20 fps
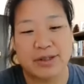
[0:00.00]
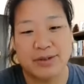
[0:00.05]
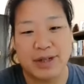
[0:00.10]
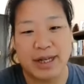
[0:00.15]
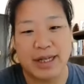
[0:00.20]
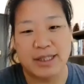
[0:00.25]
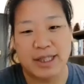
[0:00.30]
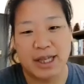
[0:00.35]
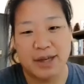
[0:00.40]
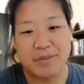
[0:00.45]
So
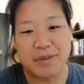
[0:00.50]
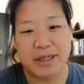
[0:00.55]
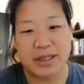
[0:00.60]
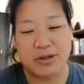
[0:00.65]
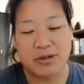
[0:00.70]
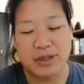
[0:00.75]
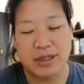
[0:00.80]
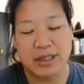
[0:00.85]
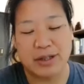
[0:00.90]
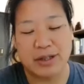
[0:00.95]
an enzyme can
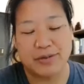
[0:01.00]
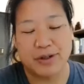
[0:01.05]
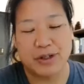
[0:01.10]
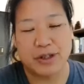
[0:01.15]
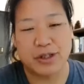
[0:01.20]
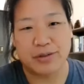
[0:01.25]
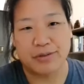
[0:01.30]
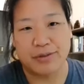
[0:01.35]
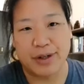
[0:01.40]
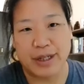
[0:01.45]
do this
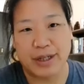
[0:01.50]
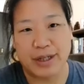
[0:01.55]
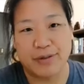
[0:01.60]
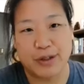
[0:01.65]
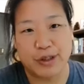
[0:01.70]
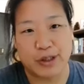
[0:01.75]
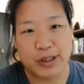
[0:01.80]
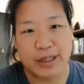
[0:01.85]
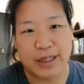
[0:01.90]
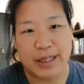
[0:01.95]
conversion very
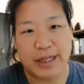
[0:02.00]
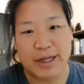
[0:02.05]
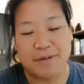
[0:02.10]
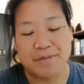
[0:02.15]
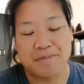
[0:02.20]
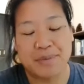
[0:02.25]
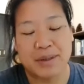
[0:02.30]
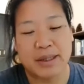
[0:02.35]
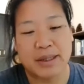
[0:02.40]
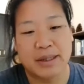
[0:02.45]
efficiently